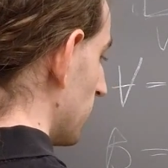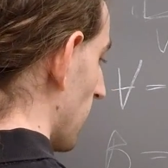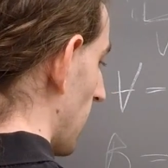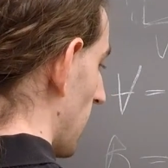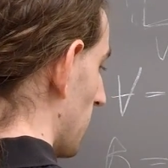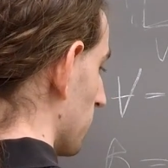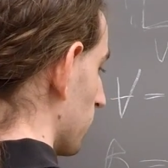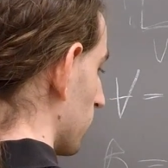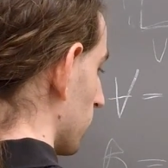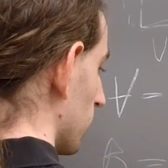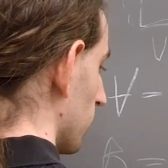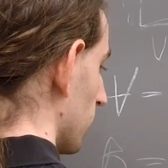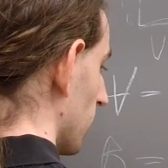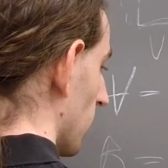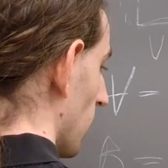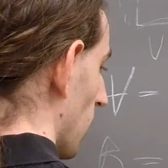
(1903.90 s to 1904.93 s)
times
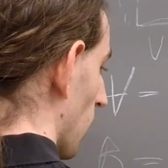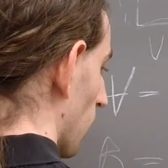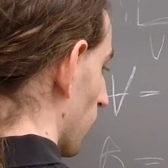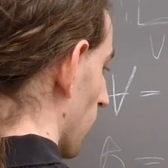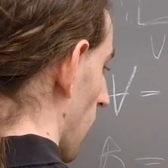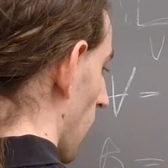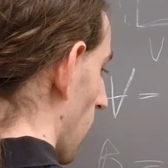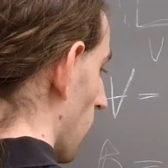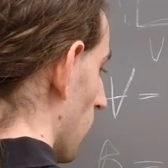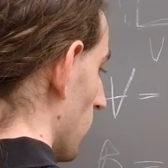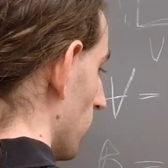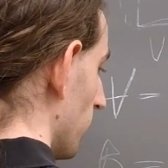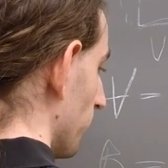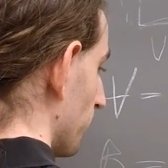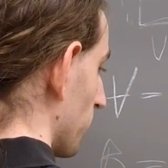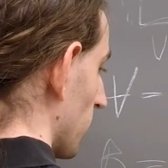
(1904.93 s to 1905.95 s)

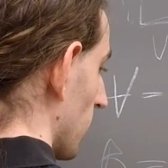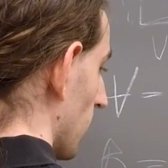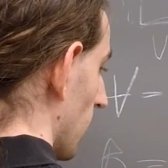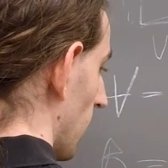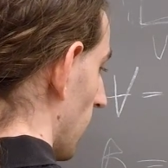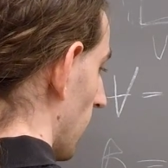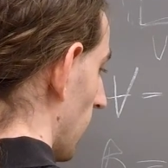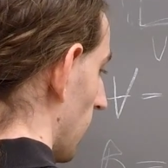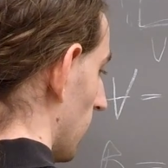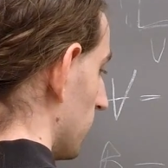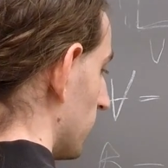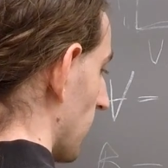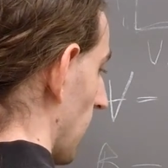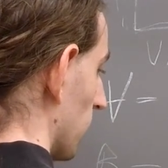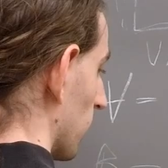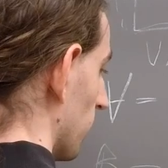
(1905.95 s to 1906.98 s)
rho
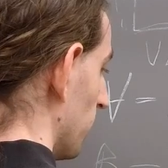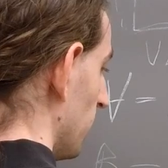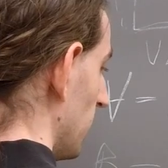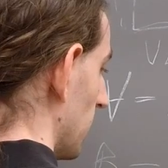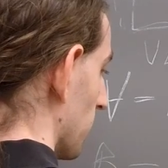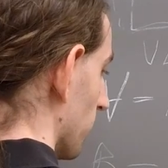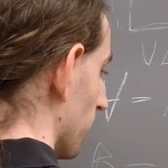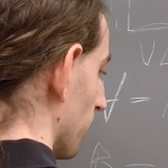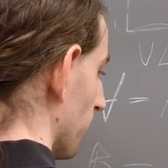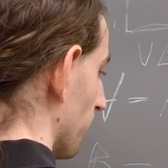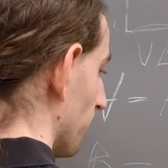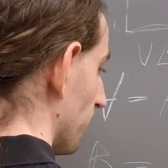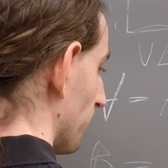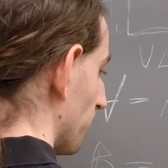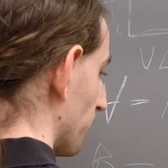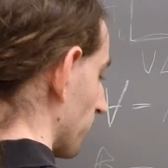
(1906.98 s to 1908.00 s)
delta V,
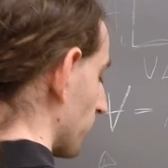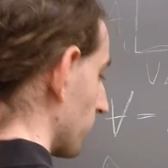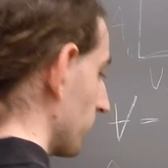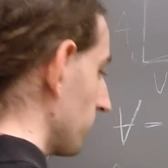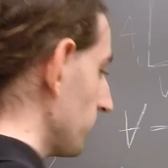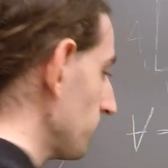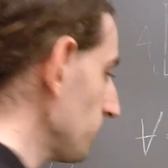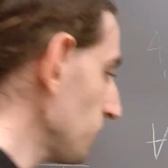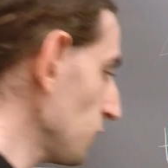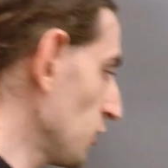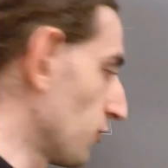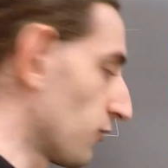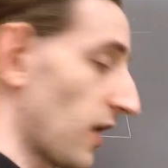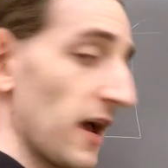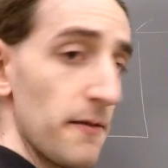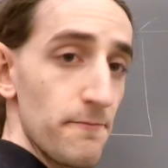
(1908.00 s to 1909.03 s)

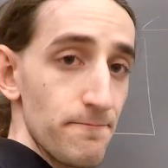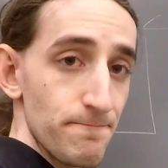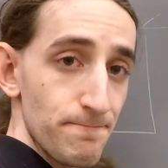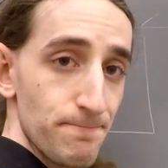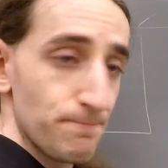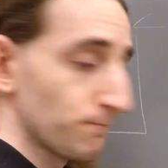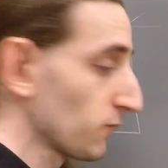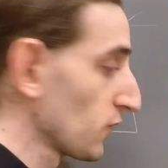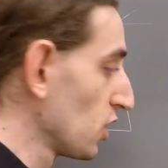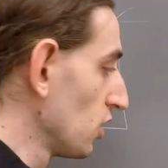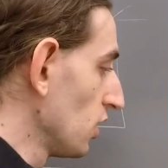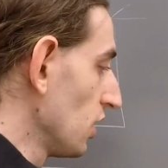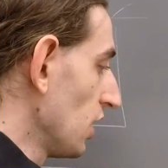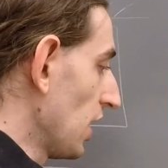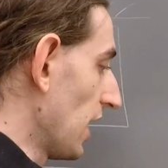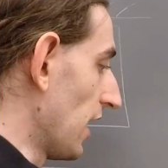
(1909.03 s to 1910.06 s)
right?
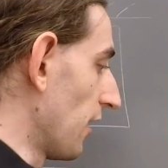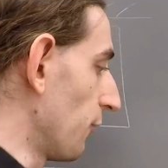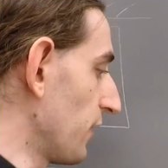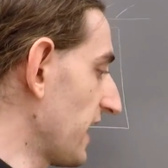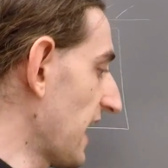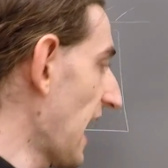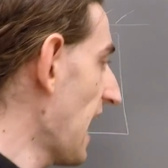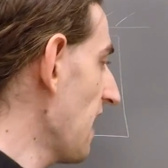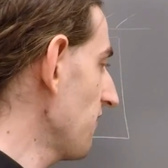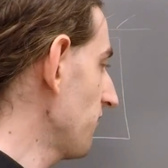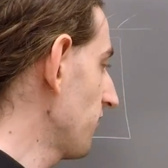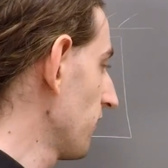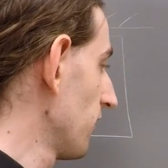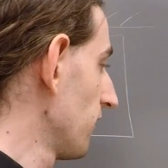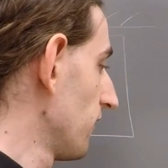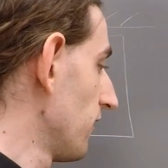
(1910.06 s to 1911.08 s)
And we have
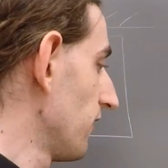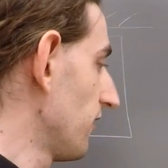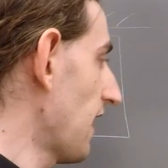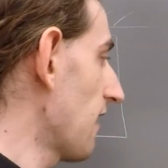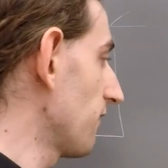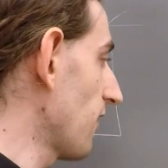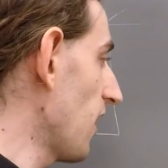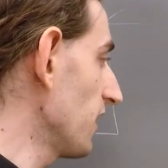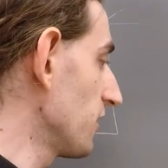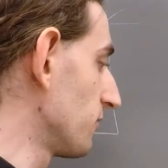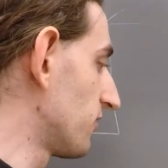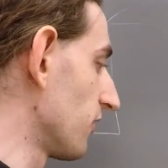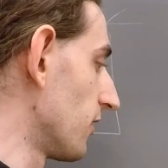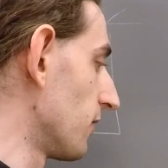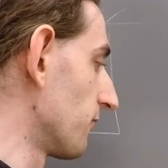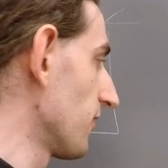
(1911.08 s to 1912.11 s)
that volume
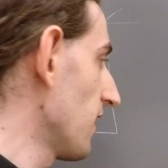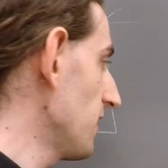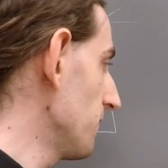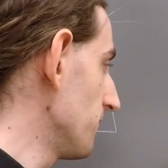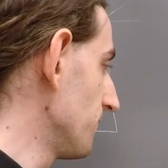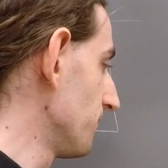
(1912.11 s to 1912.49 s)
term, right?